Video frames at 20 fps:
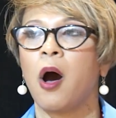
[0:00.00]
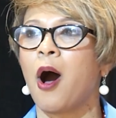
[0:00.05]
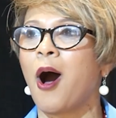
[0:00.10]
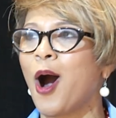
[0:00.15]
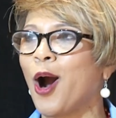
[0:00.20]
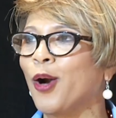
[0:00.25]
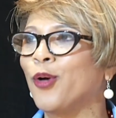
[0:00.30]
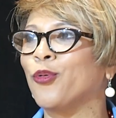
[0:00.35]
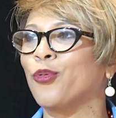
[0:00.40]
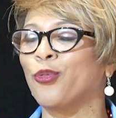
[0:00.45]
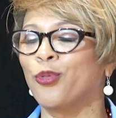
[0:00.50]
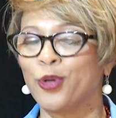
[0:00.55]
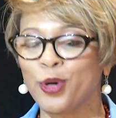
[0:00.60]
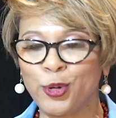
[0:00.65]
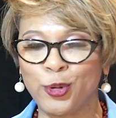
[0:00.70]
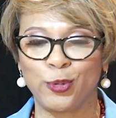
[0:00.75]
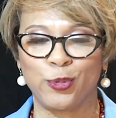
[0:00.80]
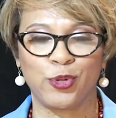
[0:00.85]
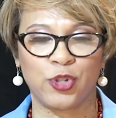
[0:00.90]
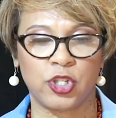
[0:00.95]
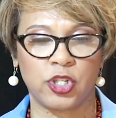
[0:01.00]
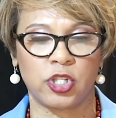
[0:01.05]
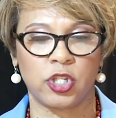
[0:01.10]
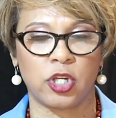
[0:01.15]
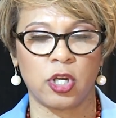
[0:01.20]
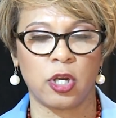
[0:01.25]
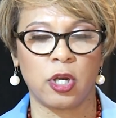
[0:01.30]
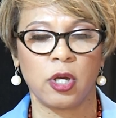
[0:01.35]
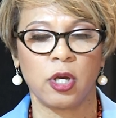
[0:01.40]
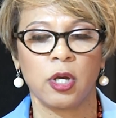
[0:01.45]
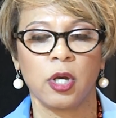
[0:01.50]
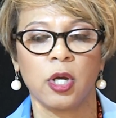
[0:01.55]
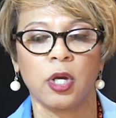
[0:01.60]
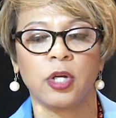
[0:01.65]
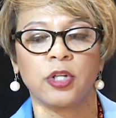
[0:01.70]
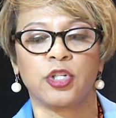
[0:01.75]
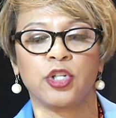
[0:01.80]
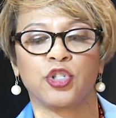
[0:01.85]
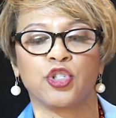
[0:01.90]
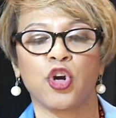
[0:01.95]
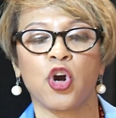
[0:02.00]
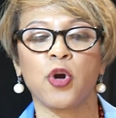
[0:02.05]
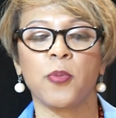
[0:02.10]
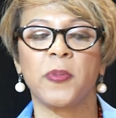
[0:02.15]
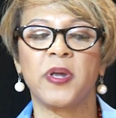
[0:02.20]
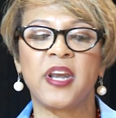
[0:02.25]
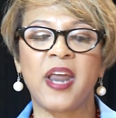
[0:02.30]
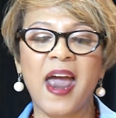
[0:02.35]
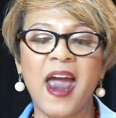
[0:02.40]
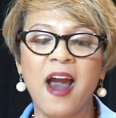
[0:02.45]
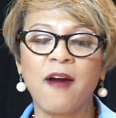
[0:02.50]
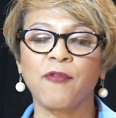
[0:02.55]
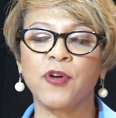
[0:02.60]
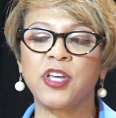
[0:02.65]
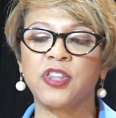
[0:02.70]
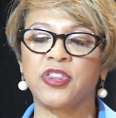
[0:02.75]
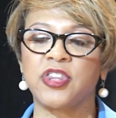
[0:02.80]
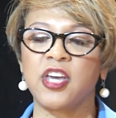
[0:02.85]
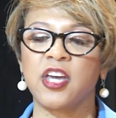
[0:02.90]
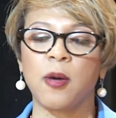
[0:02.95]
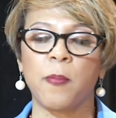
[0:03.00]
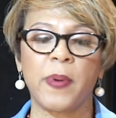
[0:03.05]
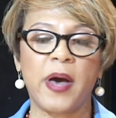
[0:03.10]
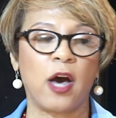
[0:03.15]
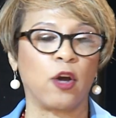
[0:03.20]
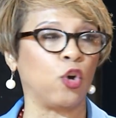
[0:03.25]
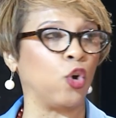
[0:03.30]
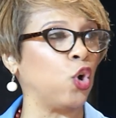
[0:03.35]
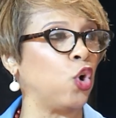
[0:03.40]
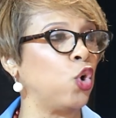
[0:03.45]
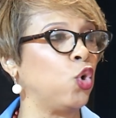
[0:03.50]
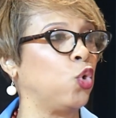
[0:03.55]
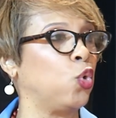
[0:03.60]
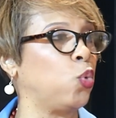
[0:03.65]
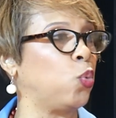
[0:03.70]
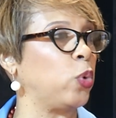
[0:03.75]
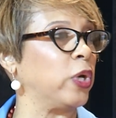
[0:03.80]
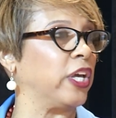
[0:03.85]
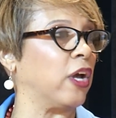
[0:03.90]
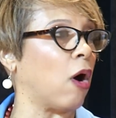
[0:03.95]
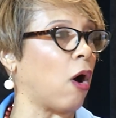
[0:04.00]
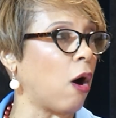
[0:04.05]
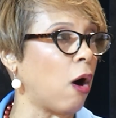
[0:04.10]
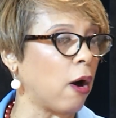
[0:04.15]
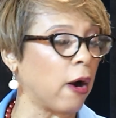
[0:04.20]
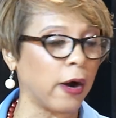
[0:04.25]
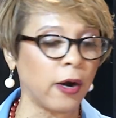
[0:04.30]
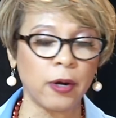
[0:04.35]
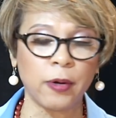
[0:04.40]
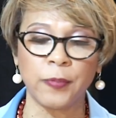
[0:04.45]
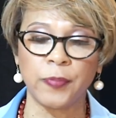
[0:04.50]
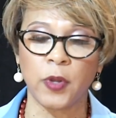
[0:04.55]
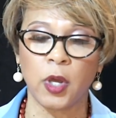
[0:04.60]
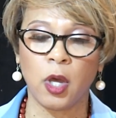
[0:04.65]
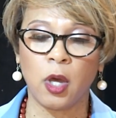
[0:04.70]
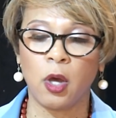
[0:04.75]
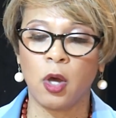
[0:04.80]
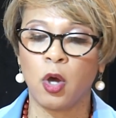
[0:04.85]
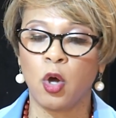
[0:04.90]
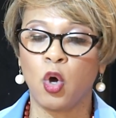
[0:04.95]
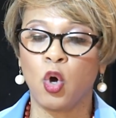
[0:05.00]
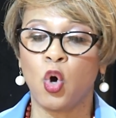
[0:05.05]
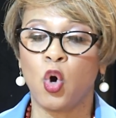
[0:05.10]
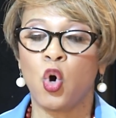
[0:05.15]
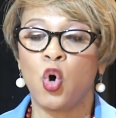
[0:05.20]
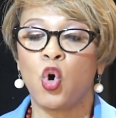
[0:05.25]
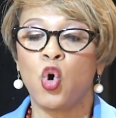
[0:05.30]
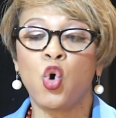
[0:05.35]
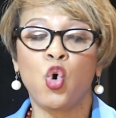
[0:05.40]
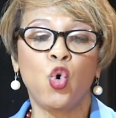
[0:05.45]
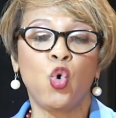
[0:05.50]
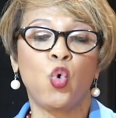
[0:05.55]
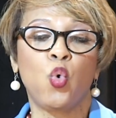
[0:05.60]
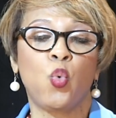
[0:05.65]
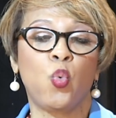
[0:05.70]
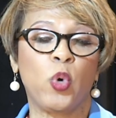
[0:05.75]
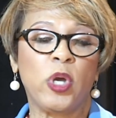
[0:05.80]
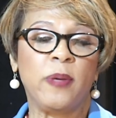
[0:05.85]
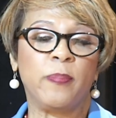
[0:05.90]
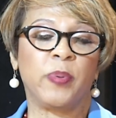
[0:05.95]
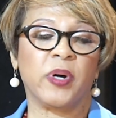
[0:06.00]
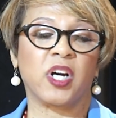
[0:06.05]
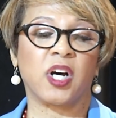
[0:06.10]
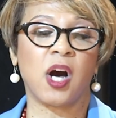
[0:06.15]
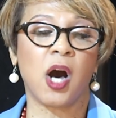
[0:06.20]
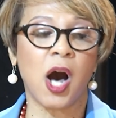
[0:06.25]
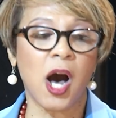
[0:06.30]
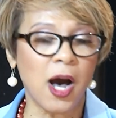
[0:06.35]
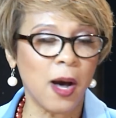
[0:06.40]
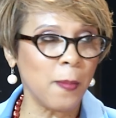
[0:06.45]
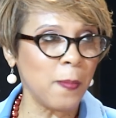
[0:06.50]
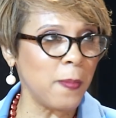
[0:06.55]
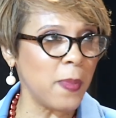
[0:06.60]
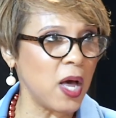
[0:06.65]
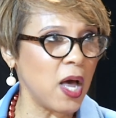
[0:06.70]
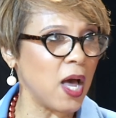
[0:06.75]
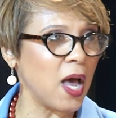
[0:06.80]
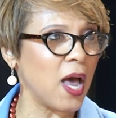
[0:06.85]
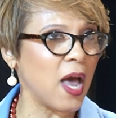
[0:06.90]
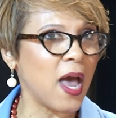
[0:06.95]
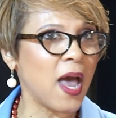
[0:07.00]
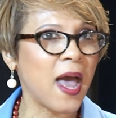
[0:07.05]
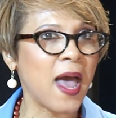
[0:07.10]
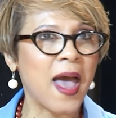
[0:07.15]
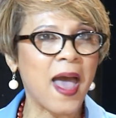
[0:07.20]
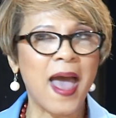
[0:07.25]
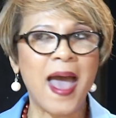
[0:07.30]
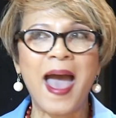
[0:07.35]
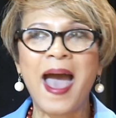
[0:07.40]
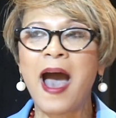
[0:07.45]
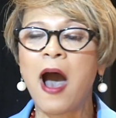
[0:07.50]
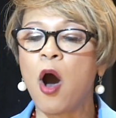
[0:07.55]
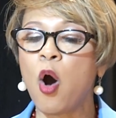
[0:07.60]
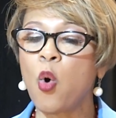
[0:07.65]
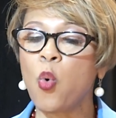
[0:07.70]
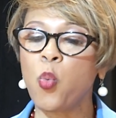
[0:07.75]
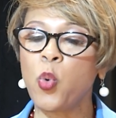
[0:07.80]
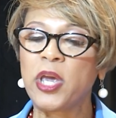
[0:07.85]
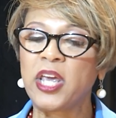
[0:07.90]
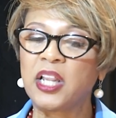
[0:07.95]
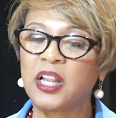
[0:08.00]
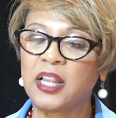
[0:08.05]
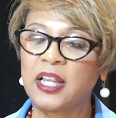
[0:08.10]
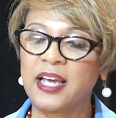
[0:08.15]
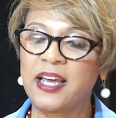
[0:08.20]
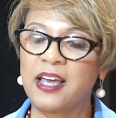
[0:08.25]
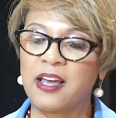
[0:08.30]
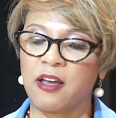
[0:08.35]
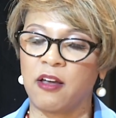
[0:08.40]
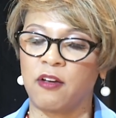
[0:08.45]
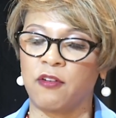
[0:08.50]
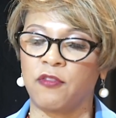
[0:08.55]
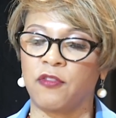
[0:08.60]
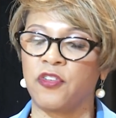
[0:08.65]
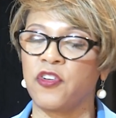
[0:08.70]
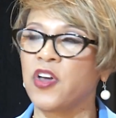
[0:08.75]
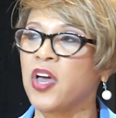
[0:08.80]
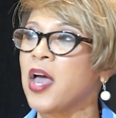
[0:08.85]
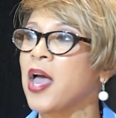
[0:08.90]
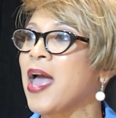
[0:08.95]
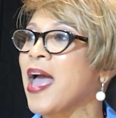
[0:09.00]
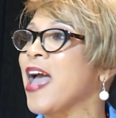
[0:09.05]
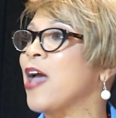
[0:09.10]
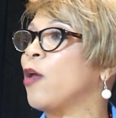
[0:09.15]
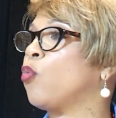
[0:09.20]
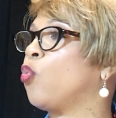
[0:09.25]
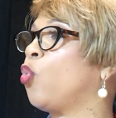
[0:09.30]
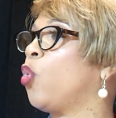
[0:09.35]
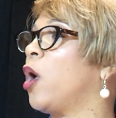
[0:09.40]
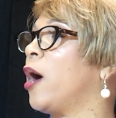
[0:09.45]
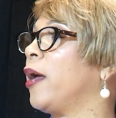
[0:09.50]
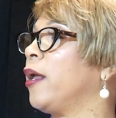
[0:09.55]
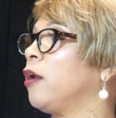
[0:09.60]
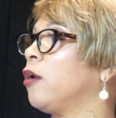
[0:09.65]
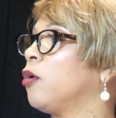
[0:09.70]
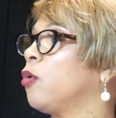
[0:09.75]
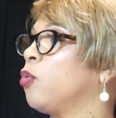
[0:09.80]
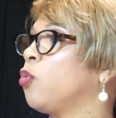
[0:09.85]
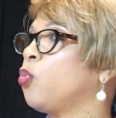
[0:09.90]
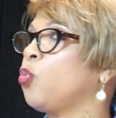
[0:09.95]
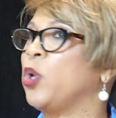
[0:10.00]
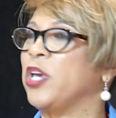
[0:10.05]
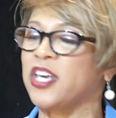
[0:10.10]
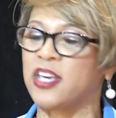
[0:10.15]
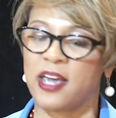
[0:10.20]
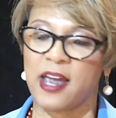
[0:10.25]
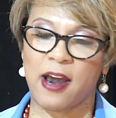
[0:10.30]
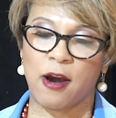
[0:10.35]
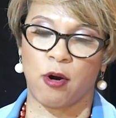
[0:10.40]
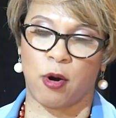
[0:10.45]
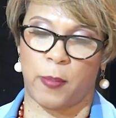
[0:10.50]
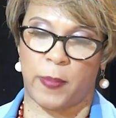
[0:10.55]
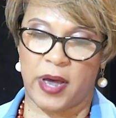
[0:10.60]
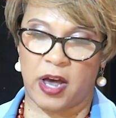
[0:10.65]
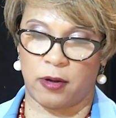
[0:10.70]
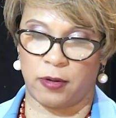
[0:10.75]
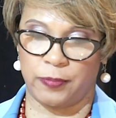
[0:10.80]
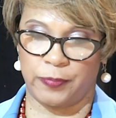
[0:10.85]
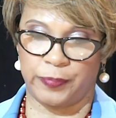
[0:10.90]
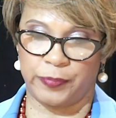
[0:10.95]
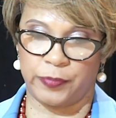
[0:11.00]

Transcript: Our roots determine everything about who we are, who we become, how we live, and what we care about.